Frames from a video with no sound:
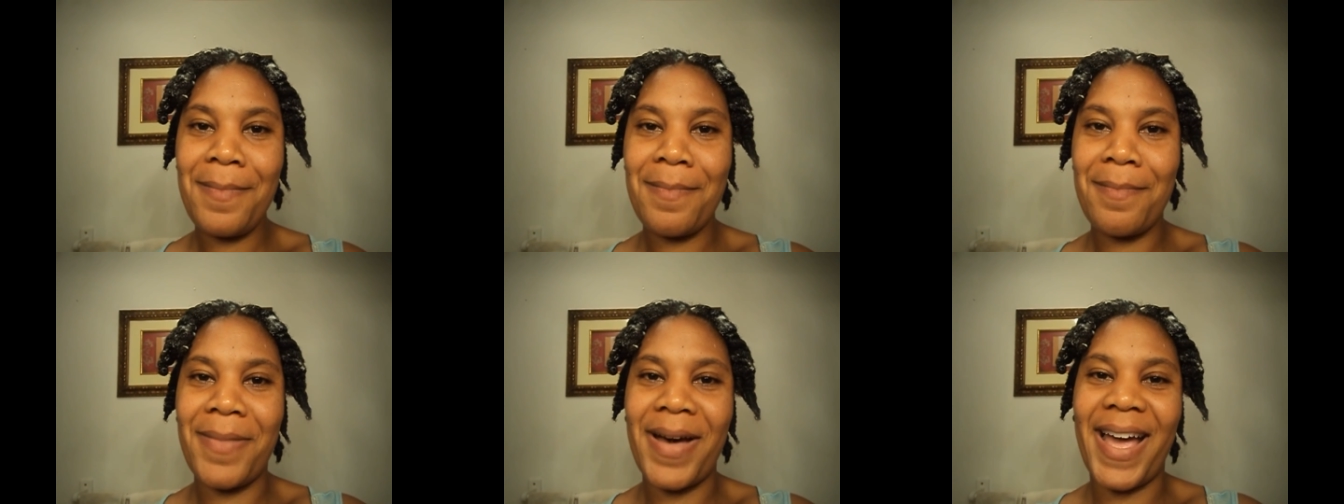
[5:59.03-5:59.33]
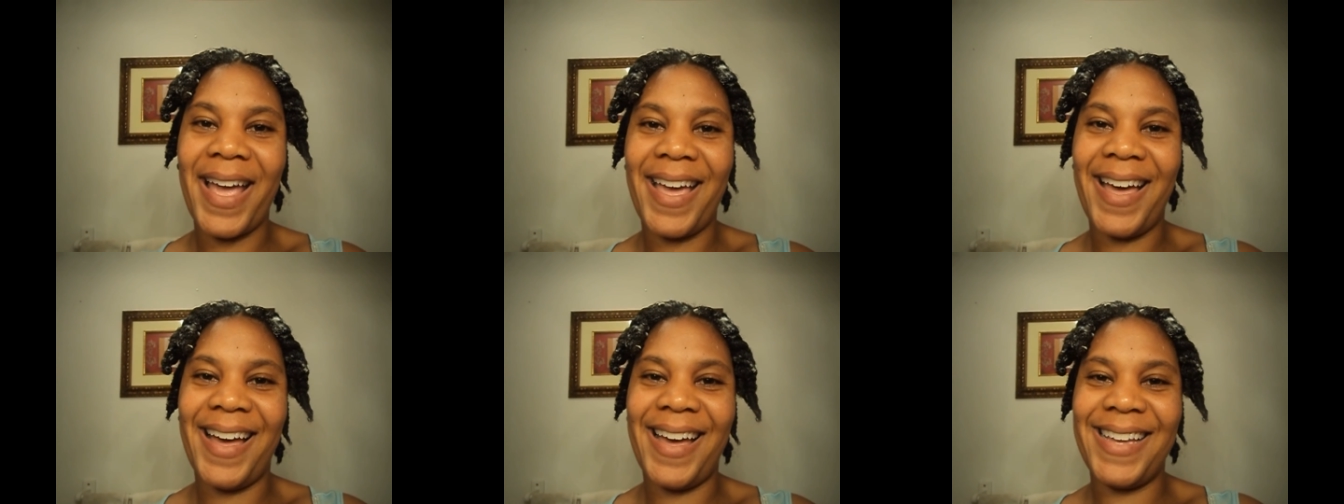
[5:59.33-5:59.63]

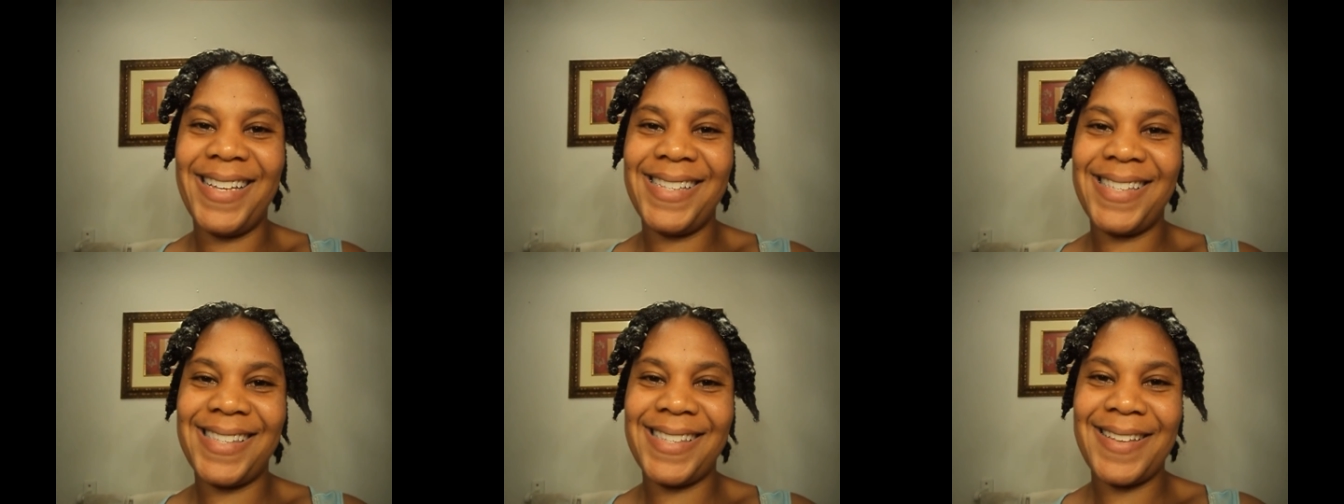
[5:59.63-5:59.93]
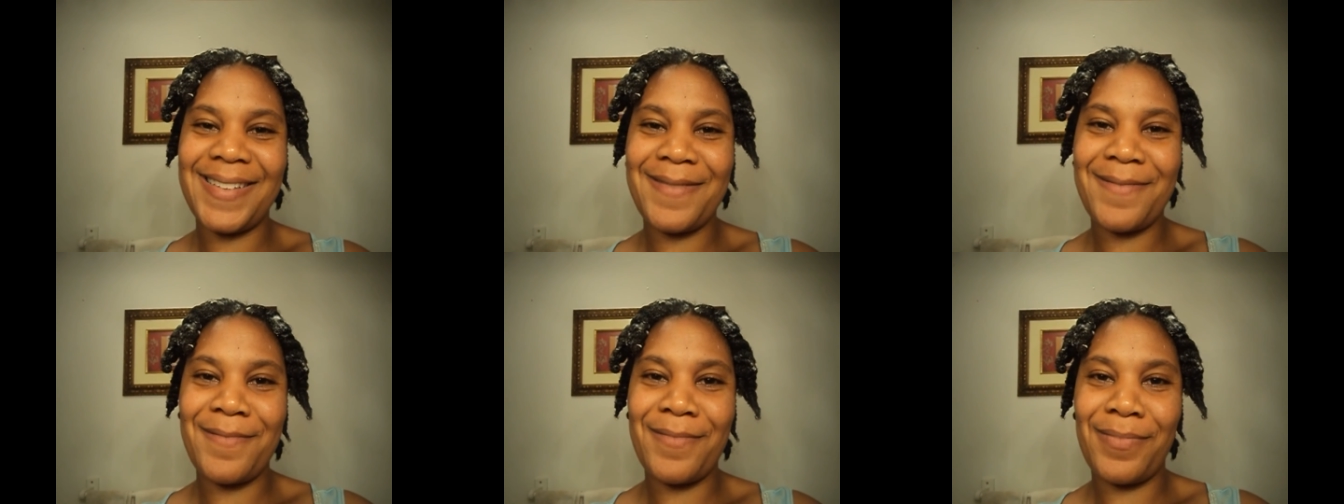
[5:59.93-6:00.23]
bye guys.
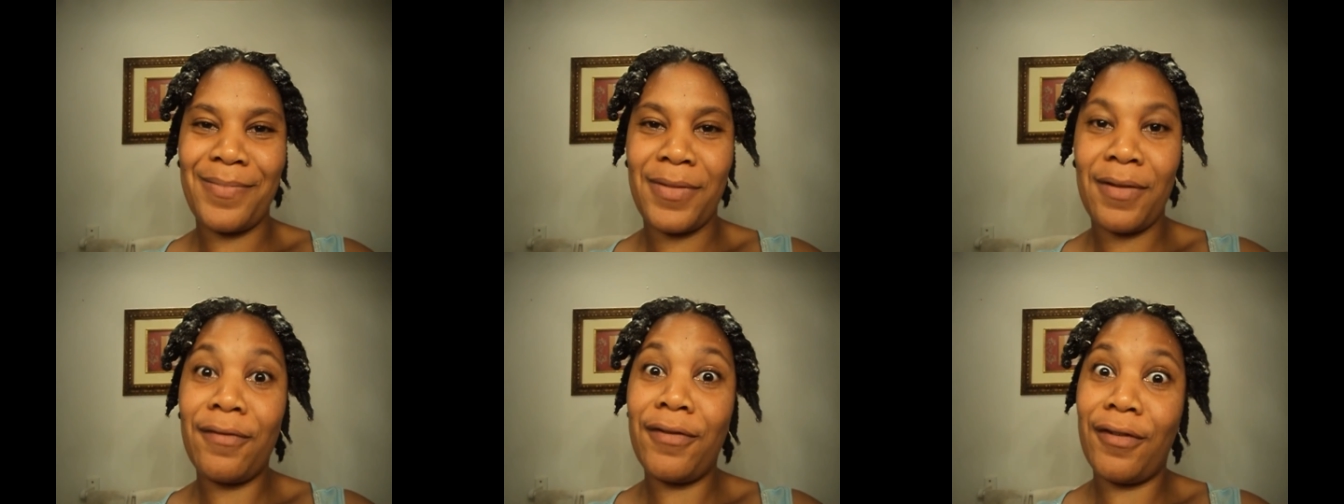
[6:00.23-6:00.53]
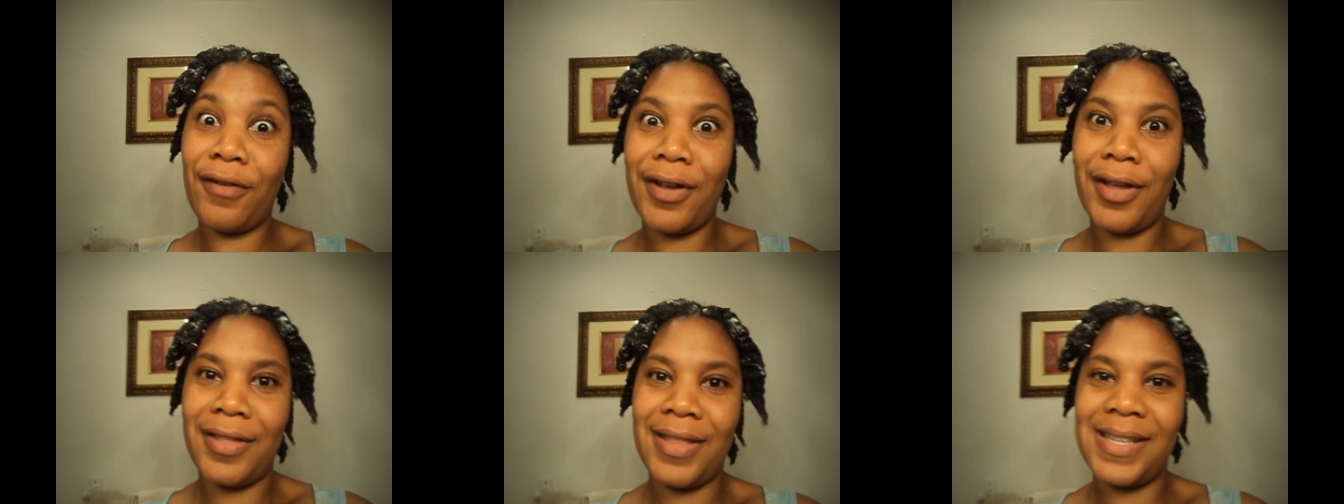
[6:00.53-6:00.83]
For
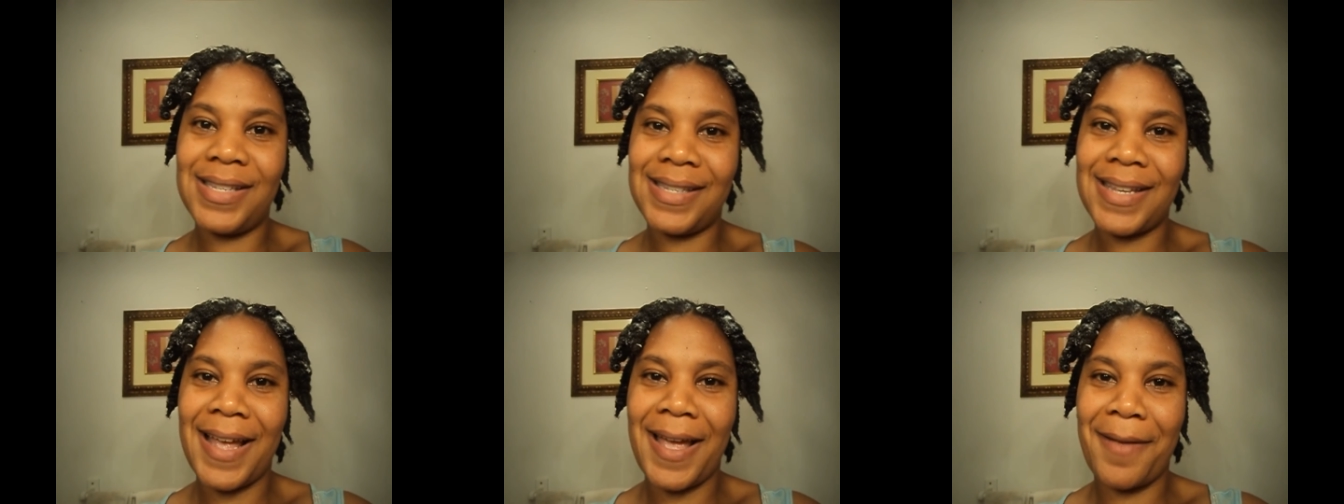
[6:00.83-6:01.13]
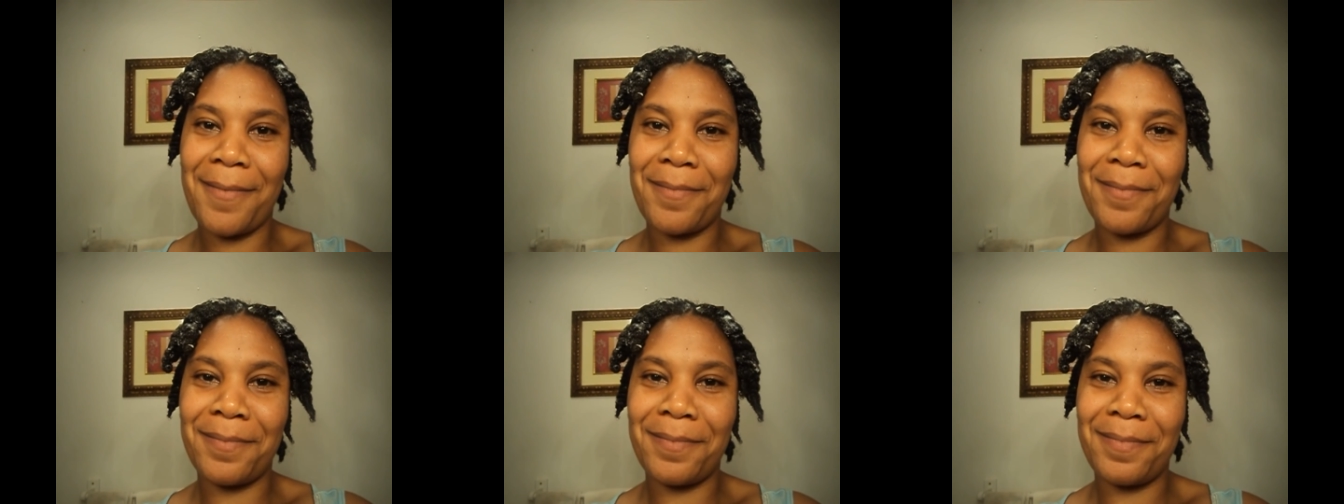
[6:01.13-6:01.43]
real this time.